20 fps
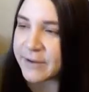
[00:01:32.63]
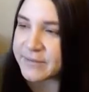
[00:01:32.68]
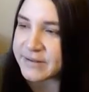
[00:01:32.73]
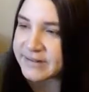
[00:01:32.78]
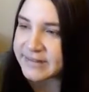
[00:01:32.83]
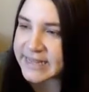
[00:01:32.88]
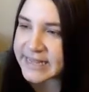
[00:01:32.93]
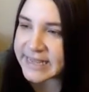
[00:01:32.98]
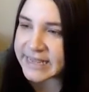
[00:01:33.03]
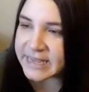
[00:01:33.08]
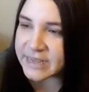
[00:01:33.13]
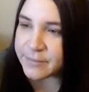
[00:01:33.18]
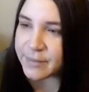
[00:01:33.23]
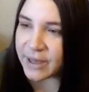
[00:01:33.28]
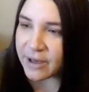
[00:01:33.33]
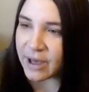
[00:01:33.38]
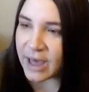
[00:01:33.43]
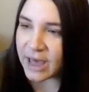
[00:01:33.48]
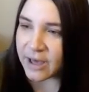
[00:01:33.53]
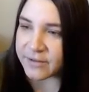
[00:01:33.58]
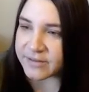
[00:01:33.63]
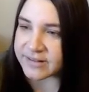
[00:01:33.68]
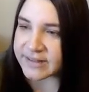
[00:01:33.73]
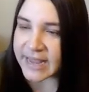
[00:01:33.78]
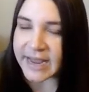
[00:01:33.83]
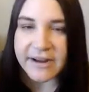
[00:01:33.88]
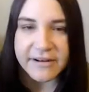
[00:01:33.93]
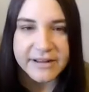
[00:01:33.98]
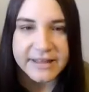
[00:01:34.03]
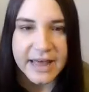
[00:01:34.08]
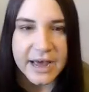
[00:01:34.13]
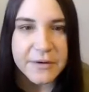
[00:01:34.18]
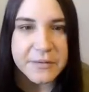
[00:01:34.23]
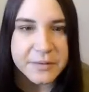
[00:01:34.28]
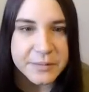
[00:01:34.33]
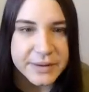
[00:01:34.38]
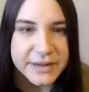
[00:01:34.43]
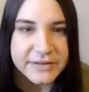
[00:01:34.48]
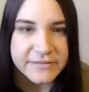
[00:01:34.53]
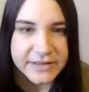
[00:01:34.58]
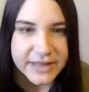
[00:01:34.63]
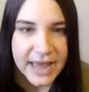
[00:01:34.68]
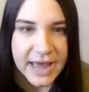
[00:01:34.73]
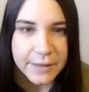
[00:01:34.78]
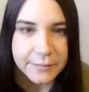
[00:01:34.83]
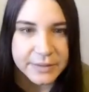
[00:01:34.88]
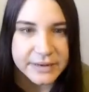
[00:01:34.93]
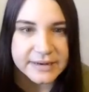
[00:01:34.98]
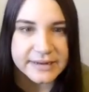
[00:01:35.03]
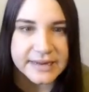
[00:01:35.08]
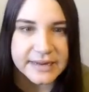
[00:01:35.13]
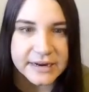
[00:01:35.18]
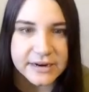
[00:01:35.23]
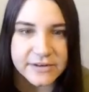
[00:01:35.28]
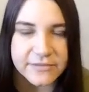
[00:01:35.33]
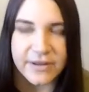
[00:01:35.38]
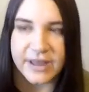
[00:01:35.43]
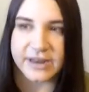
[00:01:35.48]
I was thinking about how scary that would be if it happened here.